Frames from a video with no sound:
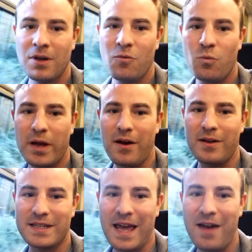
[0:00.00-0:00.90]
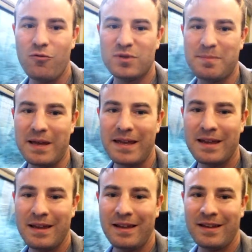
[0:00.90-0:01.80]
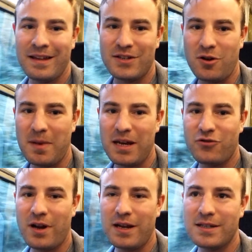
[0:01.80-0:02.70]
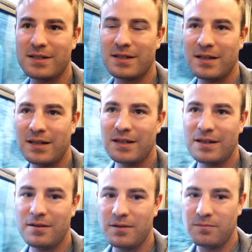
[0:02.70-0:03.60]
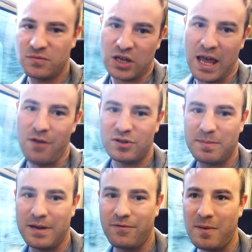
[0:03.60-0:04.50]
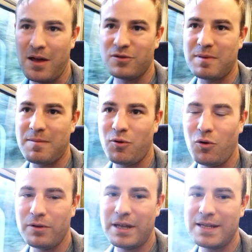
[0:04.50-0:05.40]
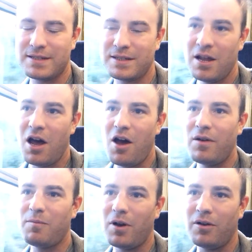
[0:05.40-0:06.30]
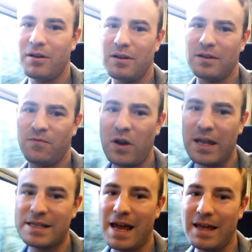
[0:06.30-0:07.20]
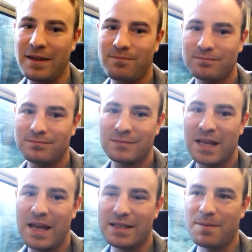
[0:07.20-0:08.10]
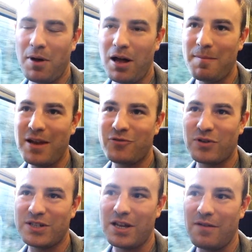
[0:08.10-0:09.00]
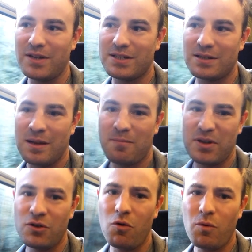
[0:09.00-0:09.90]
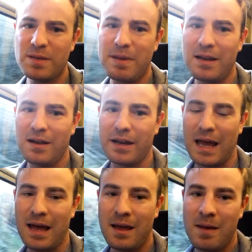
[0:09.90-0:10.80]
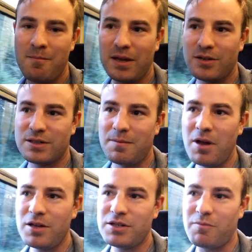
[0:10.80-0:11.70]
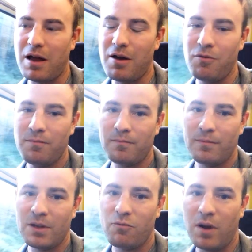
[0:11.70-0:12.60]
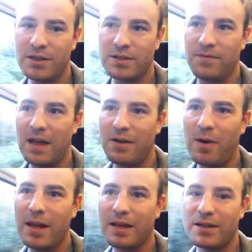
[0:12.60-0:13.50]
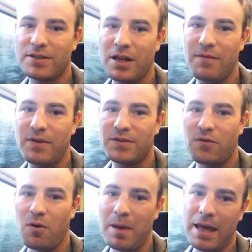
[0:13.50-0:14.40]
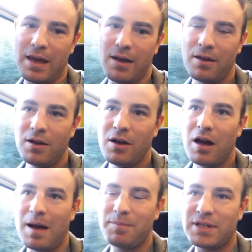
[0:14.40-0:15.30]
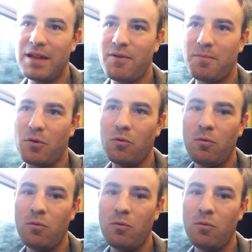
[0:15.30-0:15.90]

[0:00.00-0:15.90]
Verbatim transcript: We're going to Helsby. There's not many trains to Helsby from Ellesmere Port, there's only one, 3 a day. It's a parliamentary service. It's not always been like that, because the Merseyrail runs a fairly regular service from here up to Liverpool.